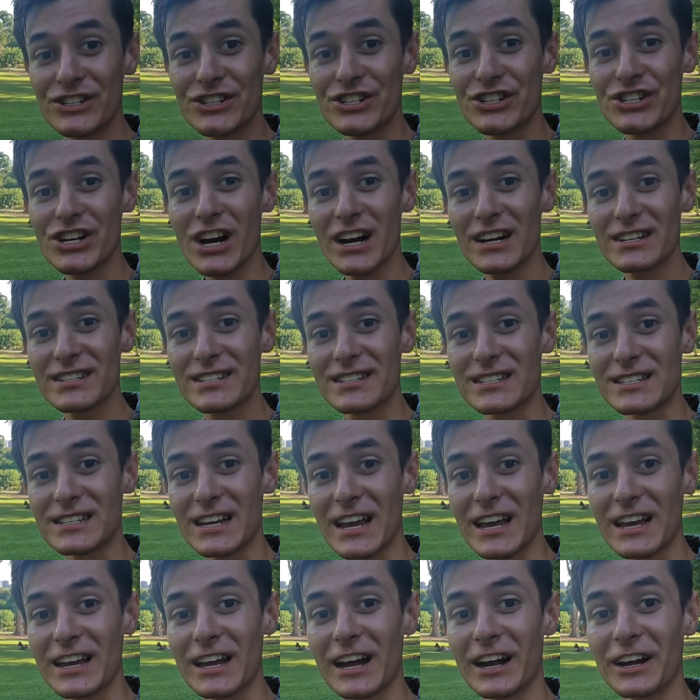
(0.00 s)
just
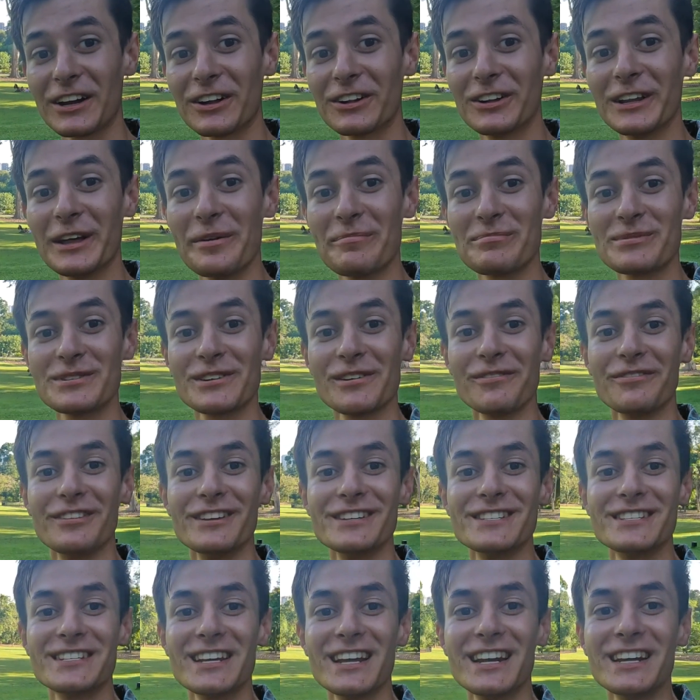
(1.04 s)
see a glimpse of the
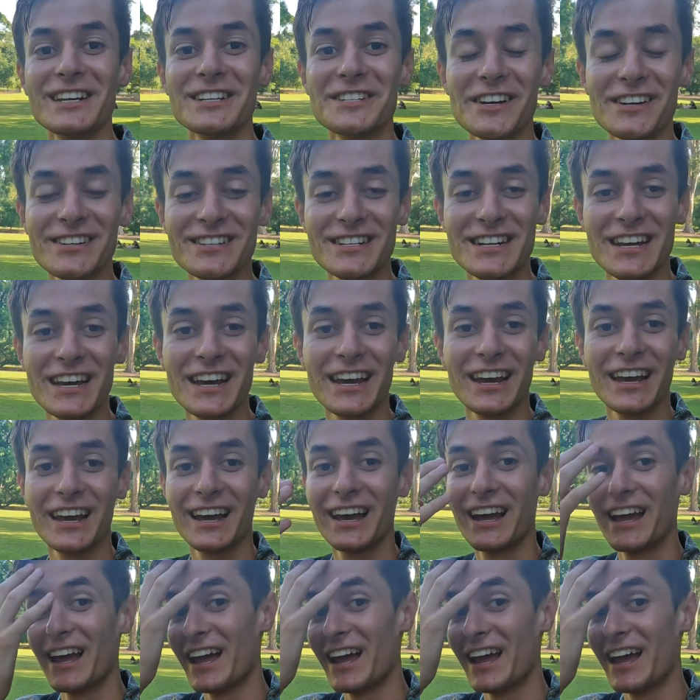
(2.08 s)
city just here.